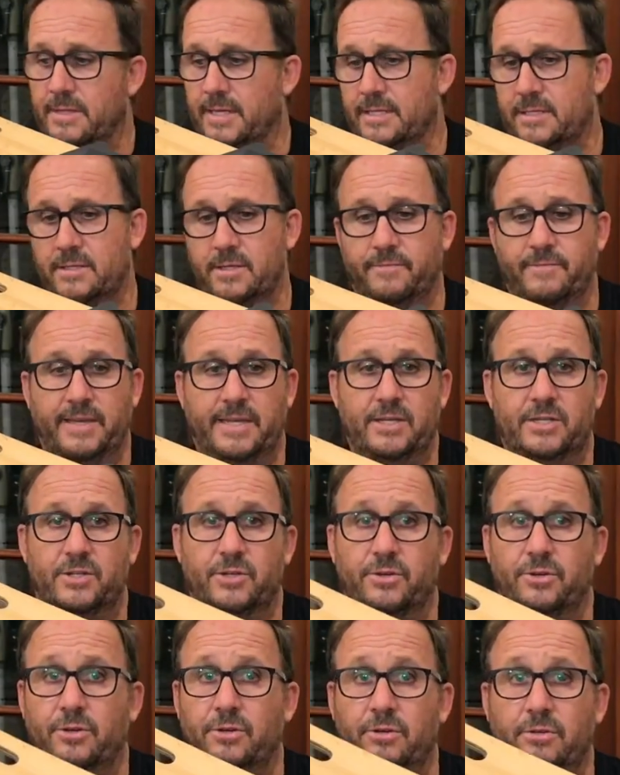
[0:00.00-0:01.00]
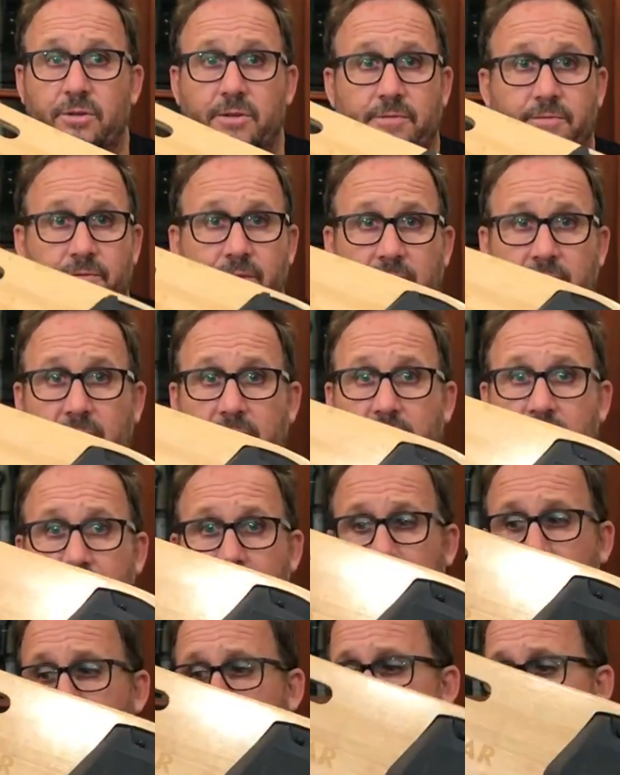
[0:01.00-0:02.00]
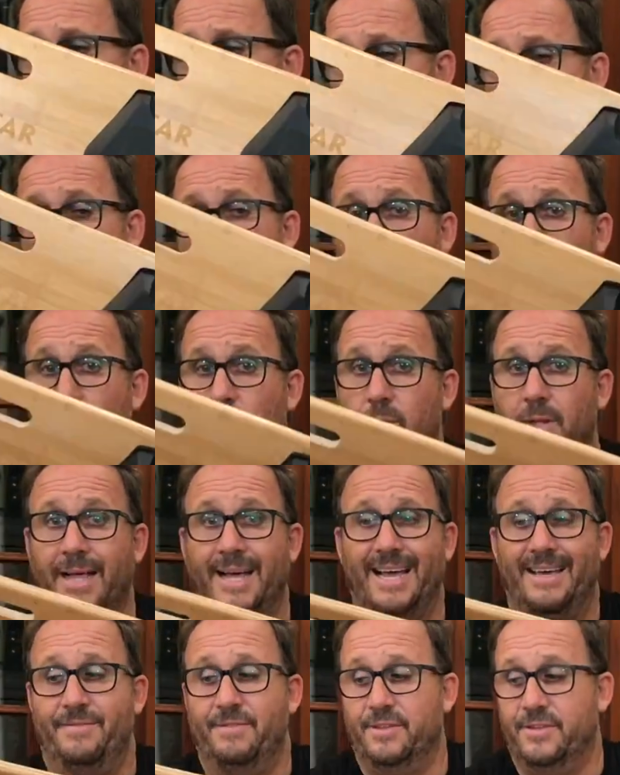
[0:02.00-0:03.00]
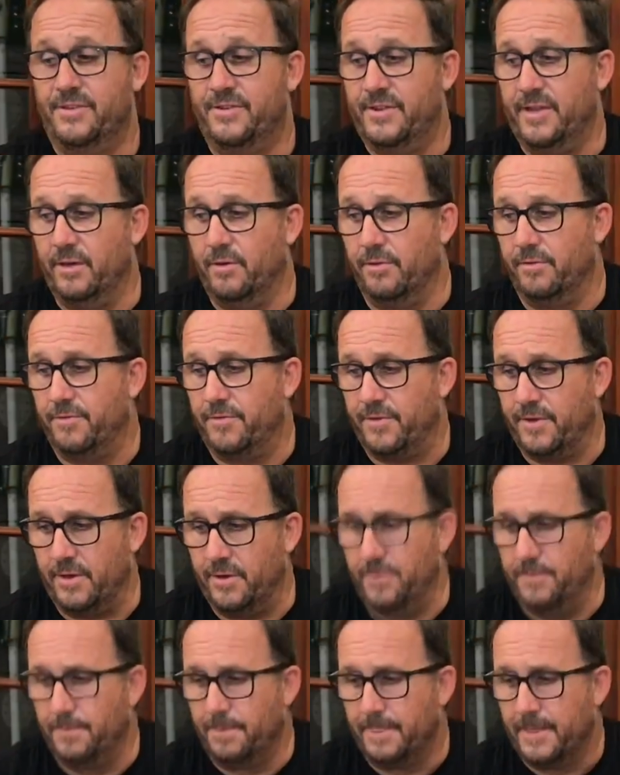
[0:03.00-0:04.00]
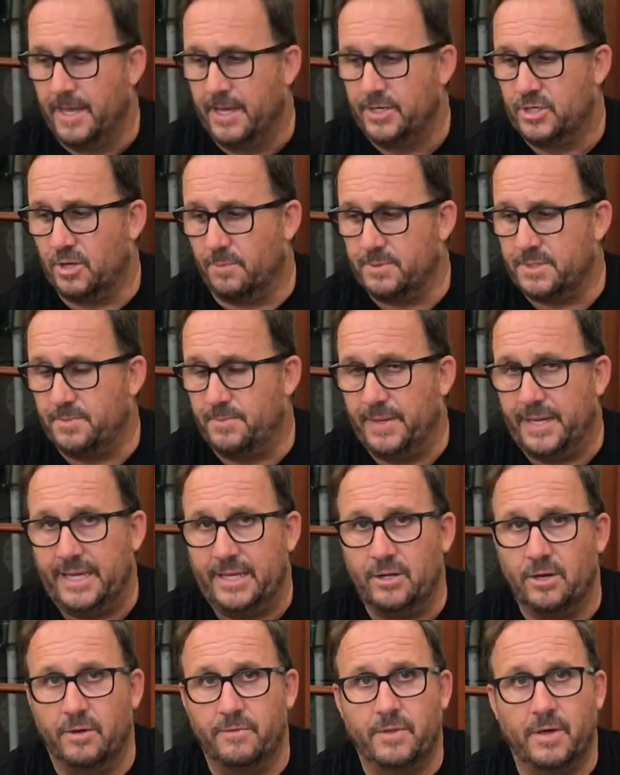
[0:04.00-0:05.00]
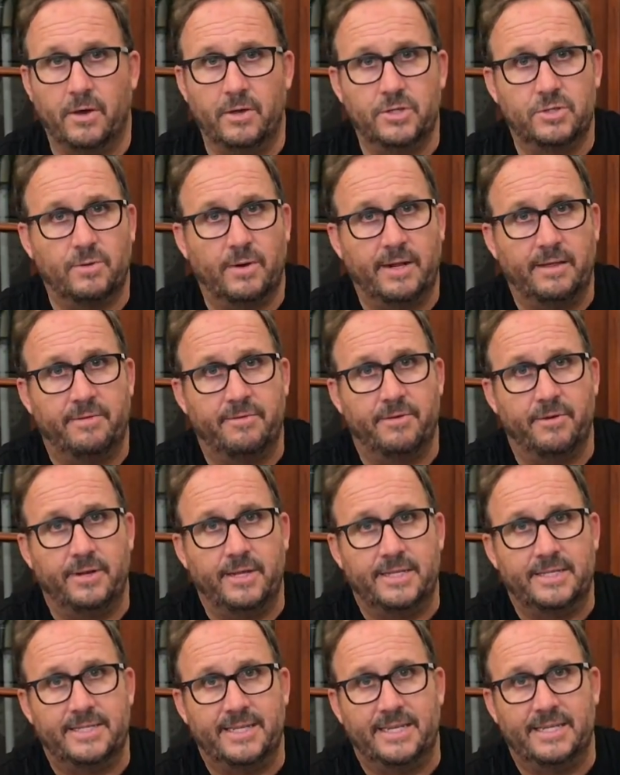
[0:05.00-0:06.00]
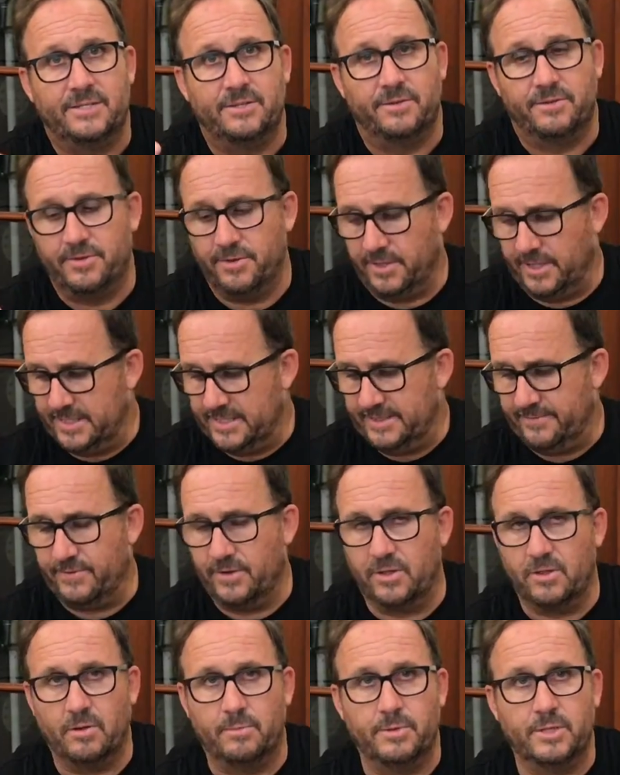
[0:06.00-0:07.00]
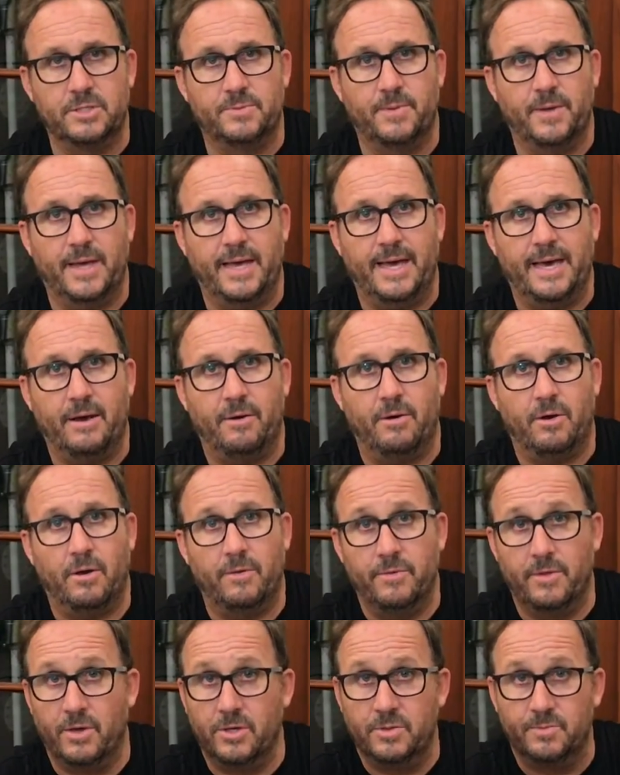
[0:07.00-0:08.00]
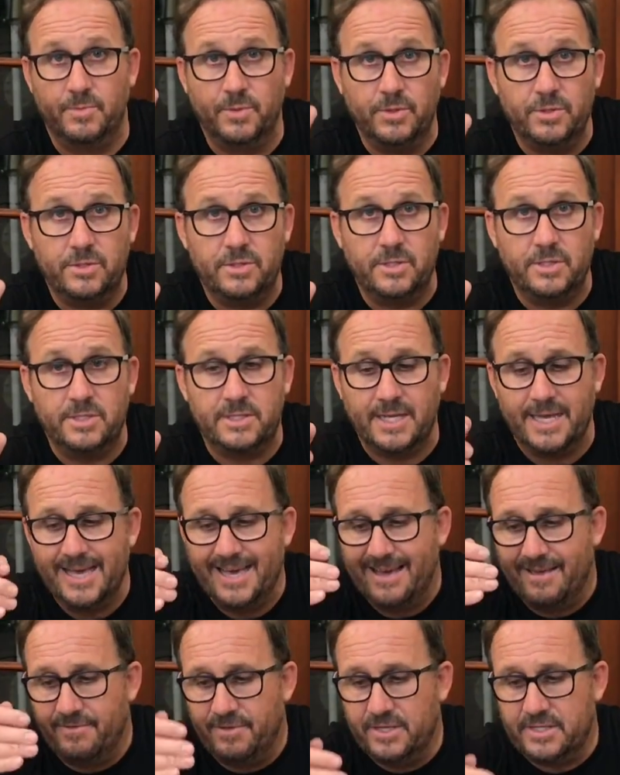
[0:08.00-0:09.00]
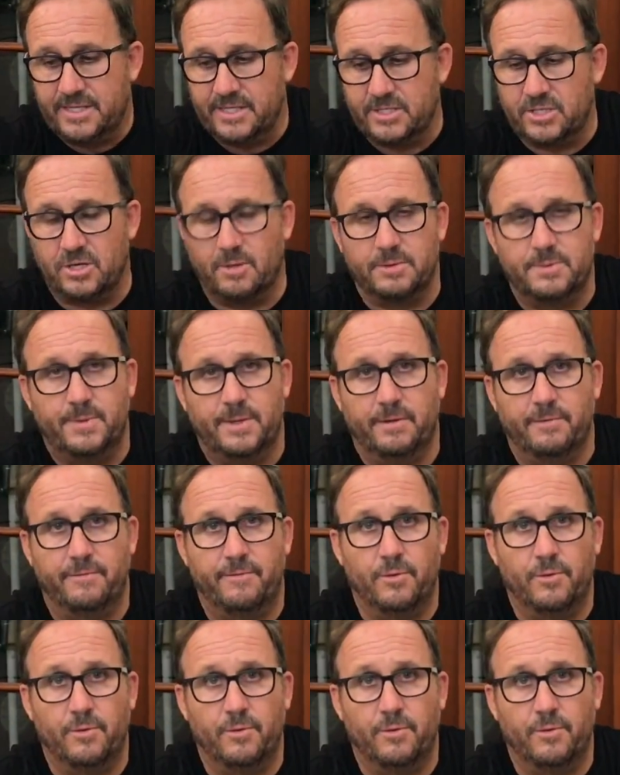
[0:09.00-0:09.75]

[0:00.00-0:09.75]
That's the V2, the dual, and the stealth. So top speed on those are only 36 to 37 kilometers per hour on those boosteds. This gets a top speed of